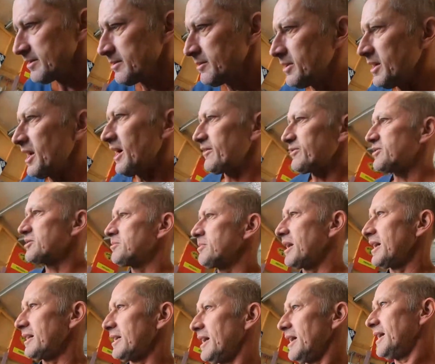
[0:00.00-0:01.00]
We have to
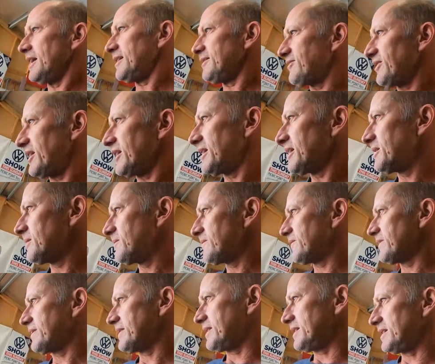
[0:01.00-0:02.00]
make Ava
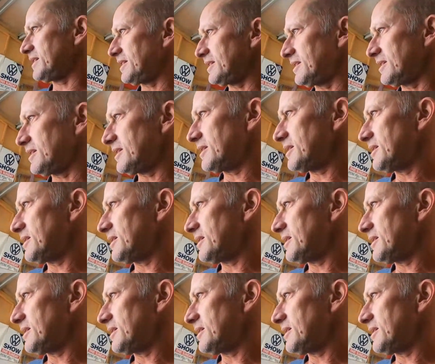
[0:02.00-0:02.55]
the